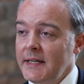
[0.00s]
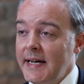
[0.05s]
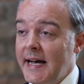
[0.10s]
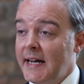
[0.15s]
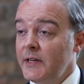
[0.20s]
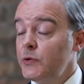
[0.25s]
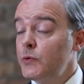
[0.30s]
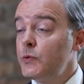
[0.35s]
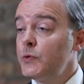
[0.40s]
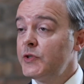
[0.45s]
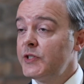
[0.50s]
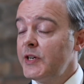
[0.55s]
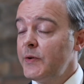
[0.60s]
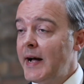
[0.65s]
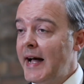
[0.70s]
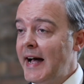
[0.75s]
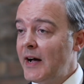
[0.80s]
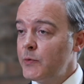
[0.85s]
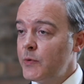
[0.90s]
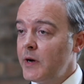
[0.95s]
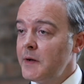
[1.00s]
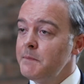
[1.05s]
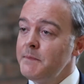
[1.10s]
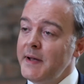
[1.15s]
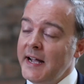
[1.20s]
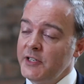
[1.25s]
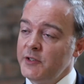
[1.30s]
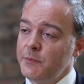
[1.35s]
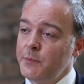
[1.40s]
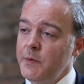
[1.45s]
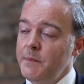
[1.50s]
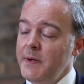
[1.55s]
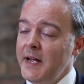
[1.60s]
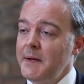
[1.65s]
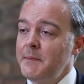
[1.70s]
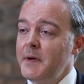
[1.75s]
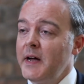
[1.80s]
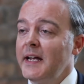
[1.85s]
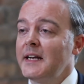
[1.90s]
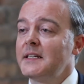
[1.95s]
And also, how do I better
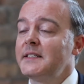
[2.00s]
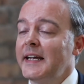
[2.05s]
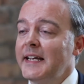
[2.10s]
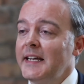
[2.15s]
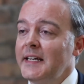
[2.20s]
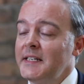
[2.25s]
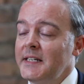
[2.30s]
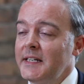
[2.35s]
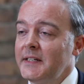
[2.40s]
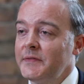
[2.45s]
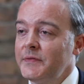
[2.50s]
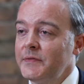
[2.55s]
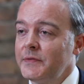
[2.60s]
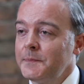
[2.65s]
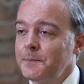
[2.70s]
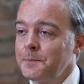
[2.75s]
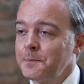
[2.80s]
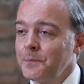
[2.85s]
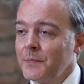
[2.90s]
prepare my executive?